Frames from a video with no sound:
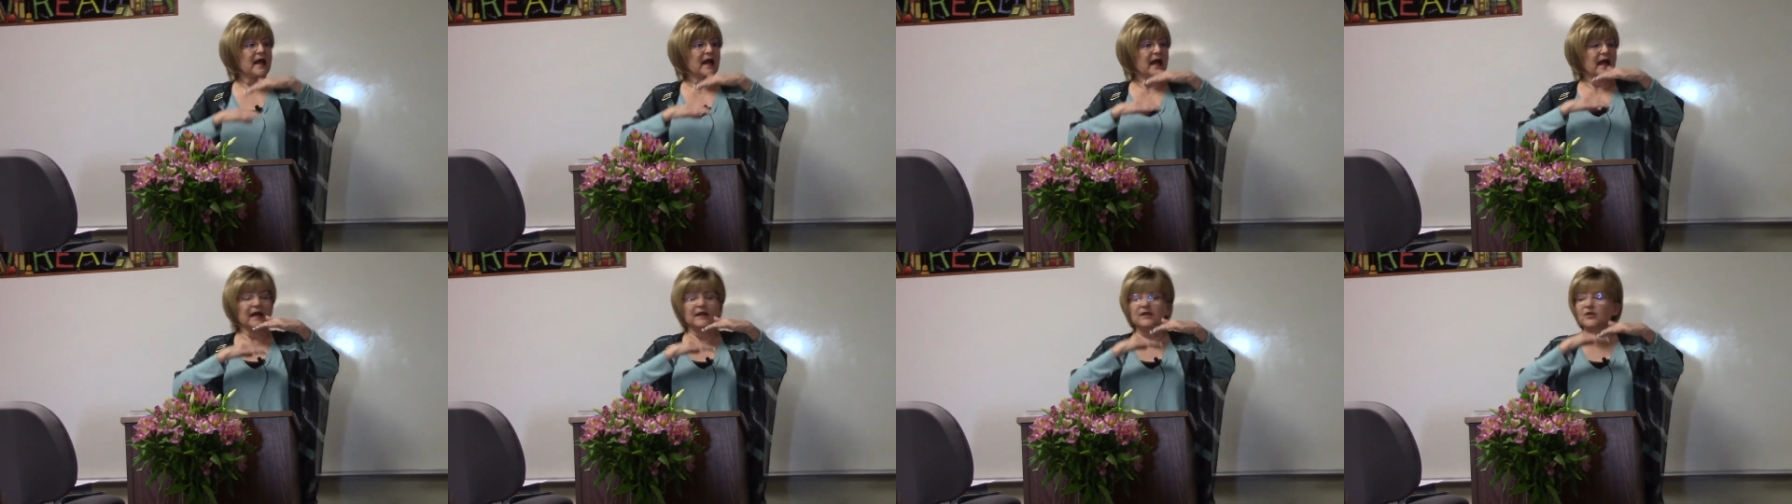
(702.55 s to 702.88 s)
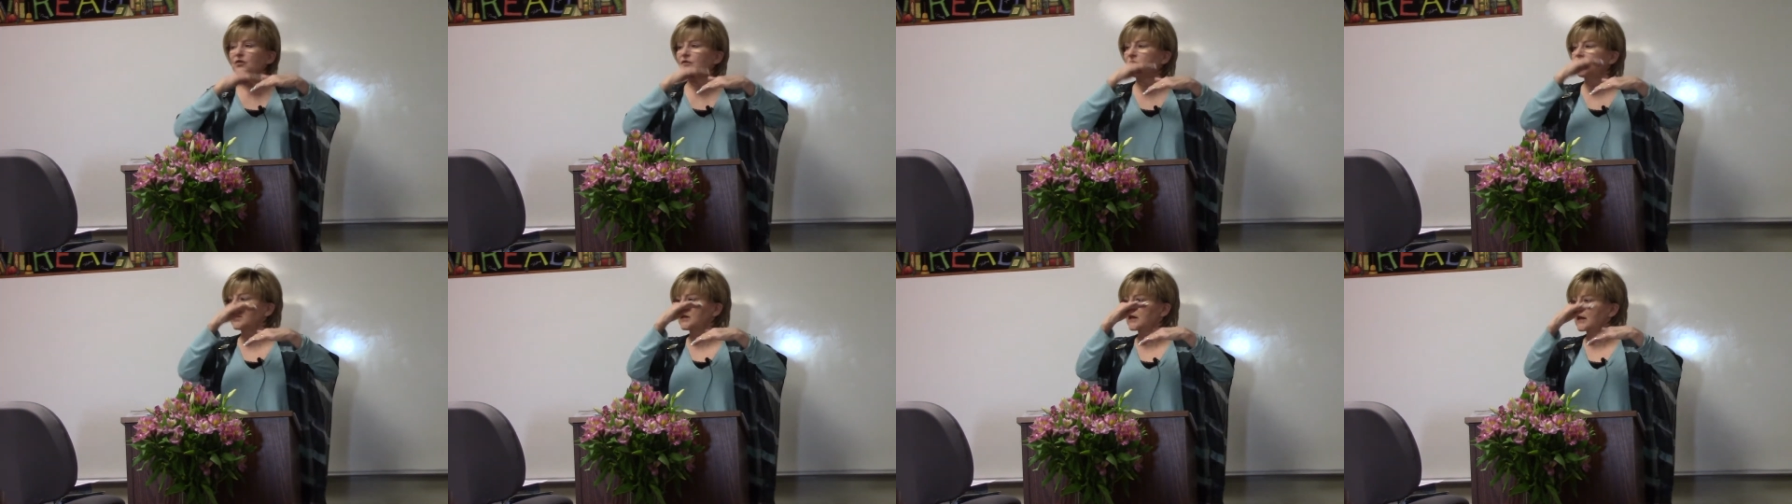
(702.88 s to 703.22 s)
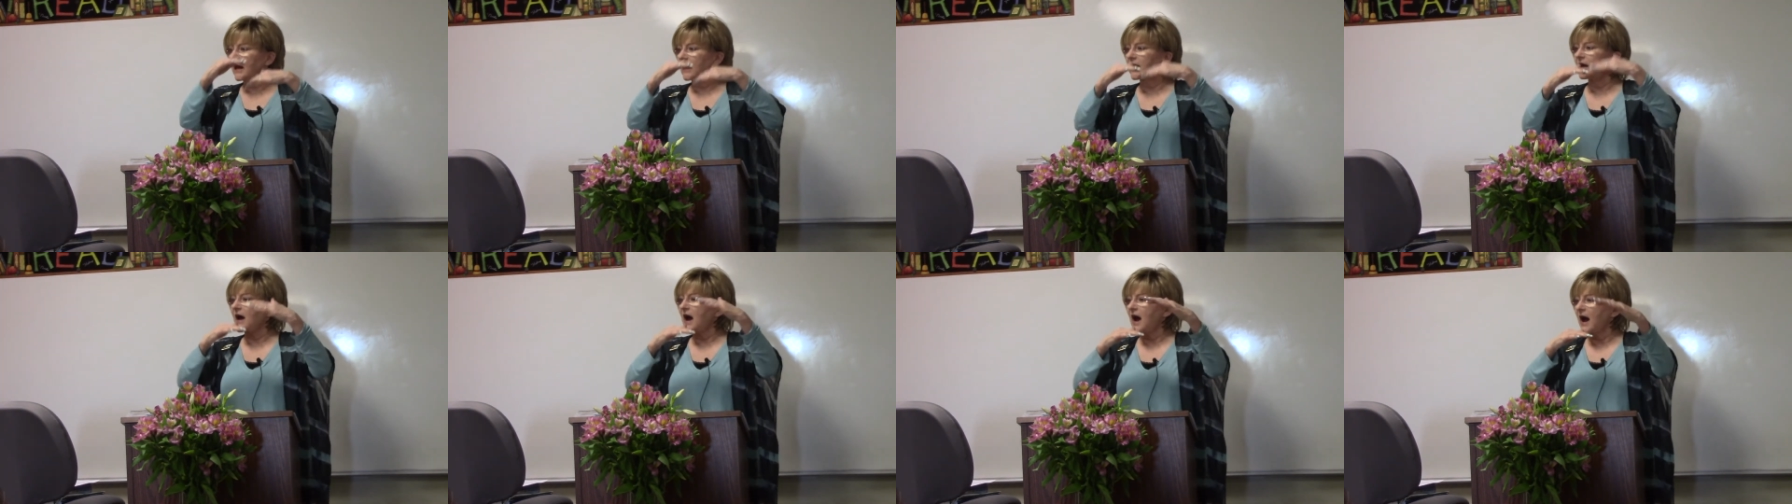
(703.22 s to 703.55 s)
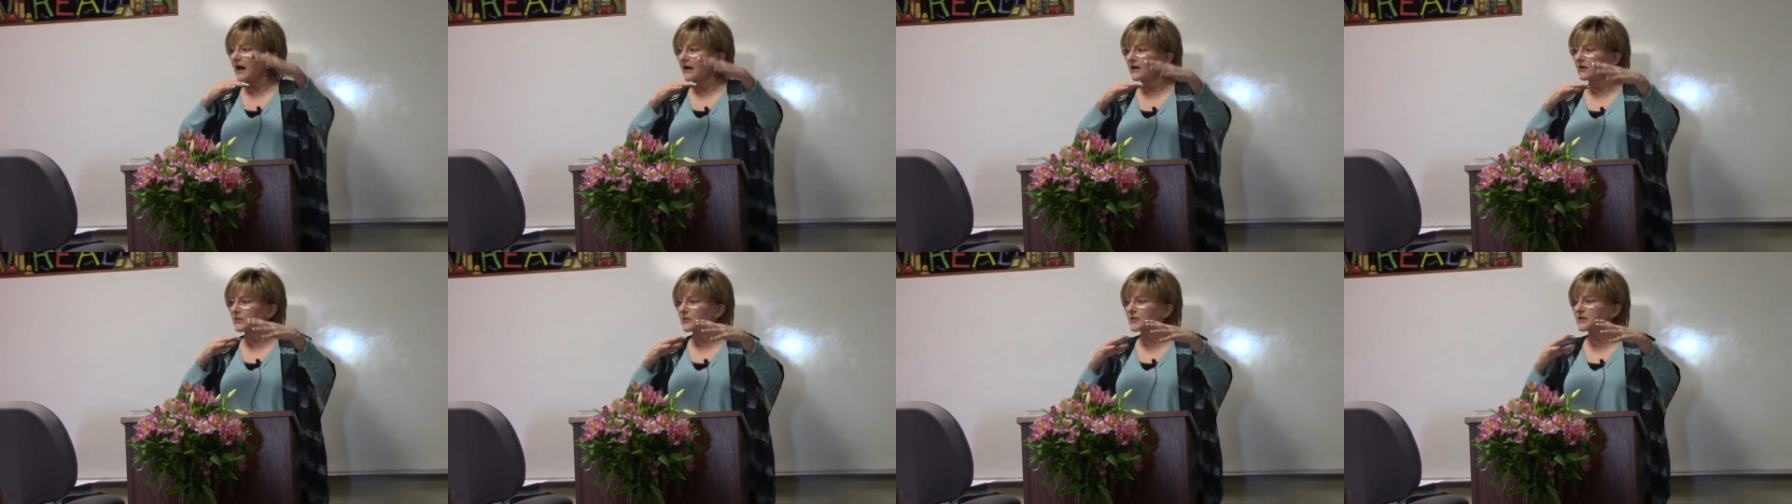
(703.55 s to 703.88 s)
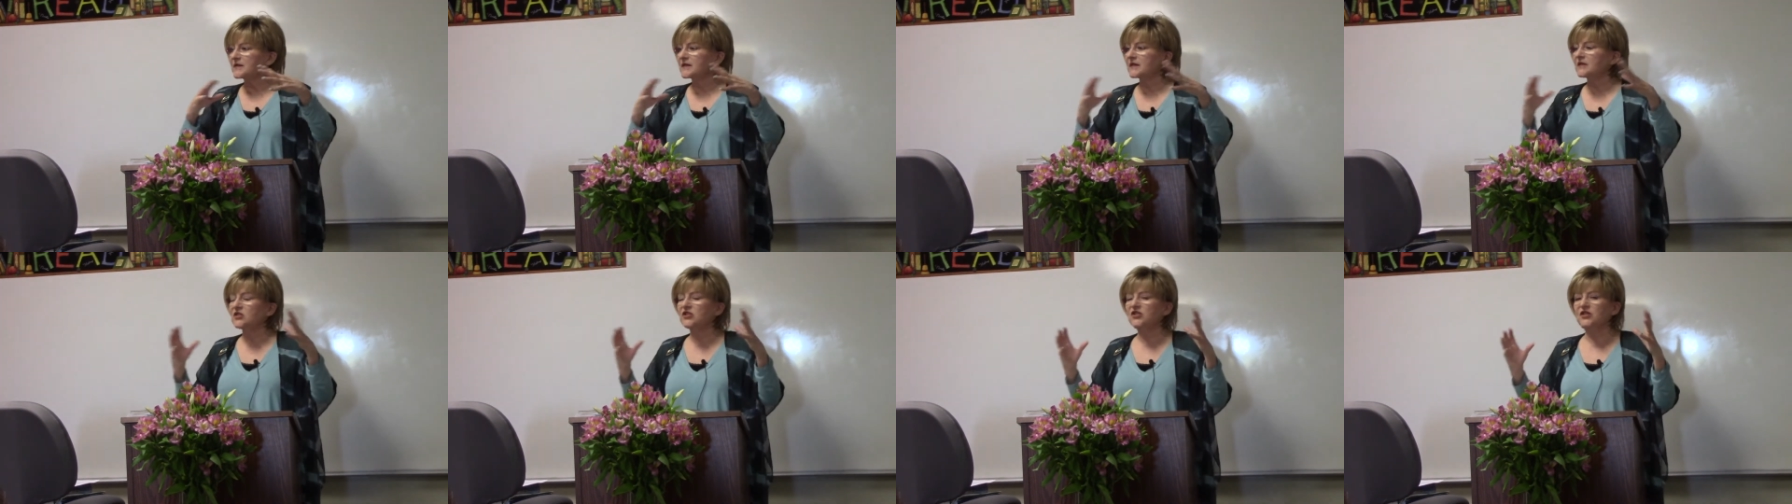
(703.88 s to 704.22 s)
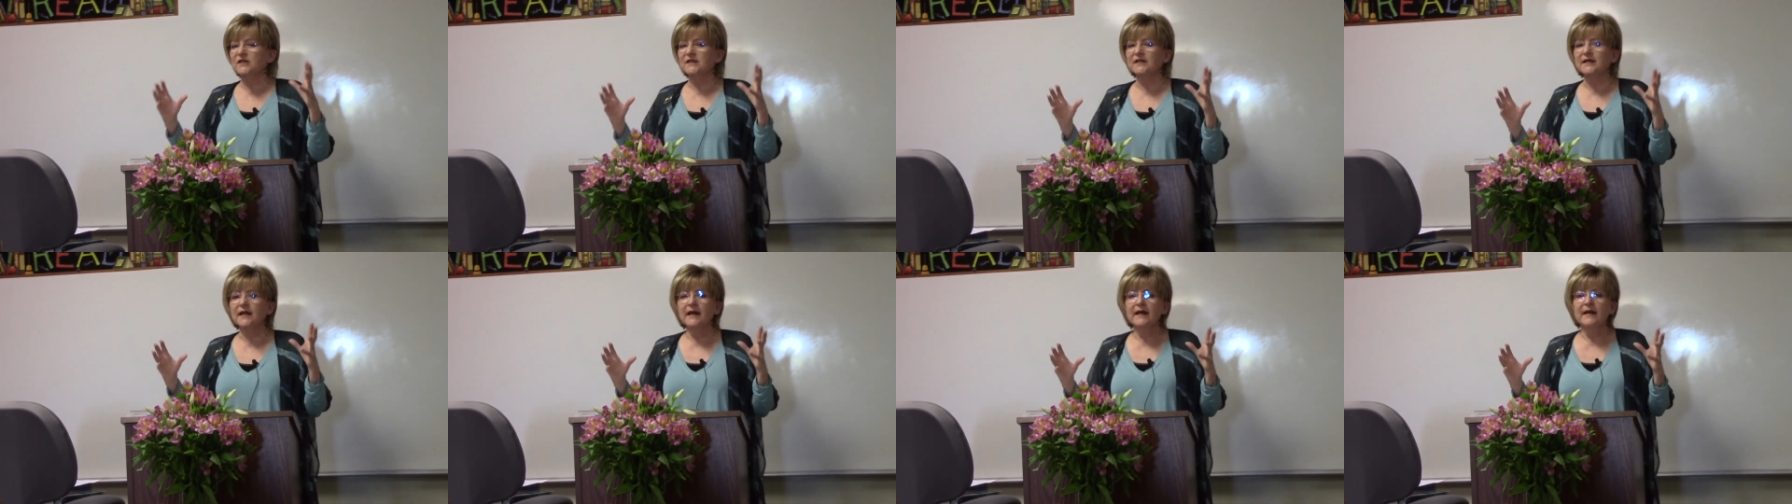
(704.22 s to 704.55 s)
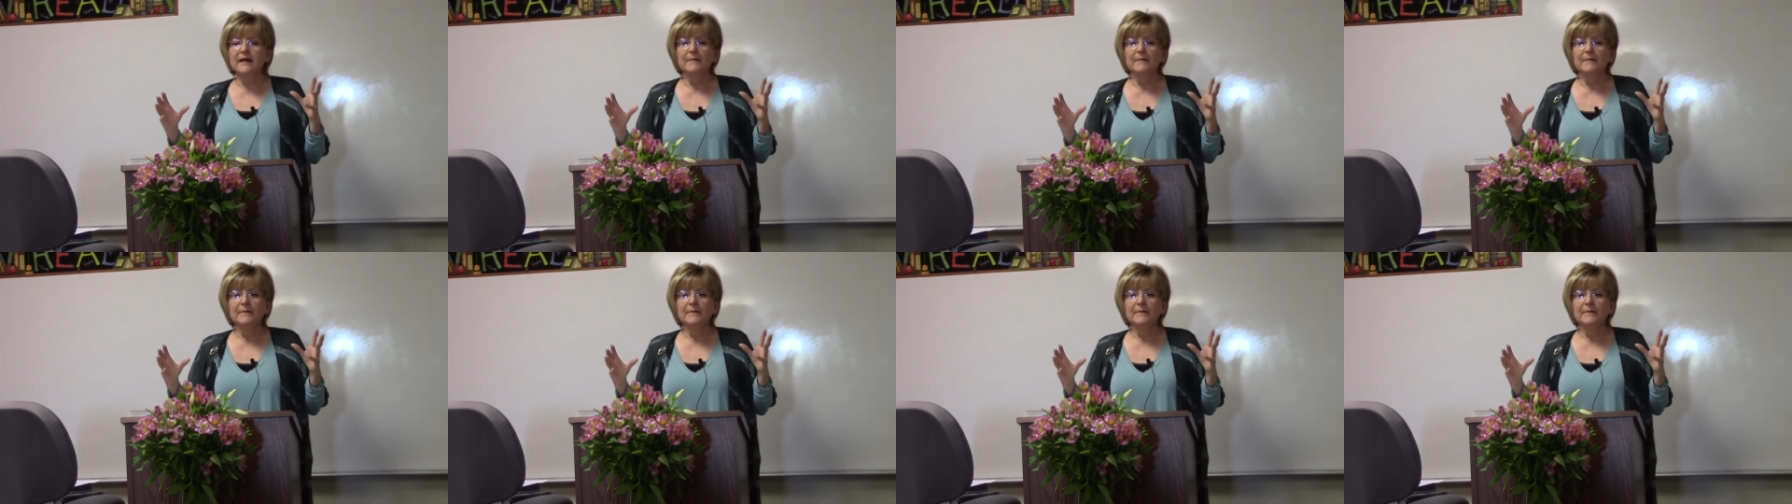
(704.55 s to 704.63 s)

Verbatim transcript: and you could get higher positions.